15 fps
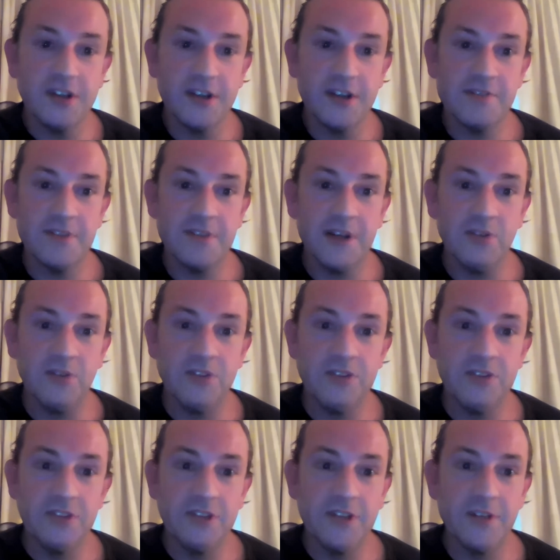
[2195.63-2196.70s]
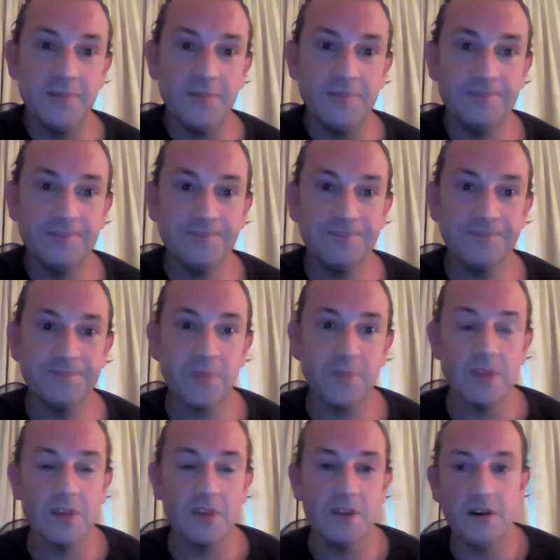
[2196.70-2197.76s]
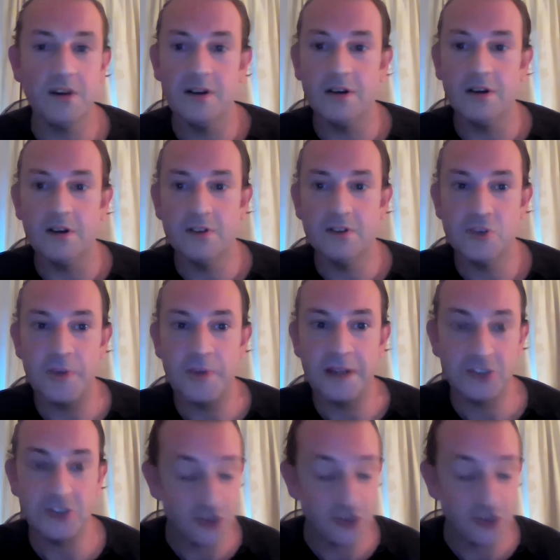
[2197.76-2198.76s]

I found um, a tremendous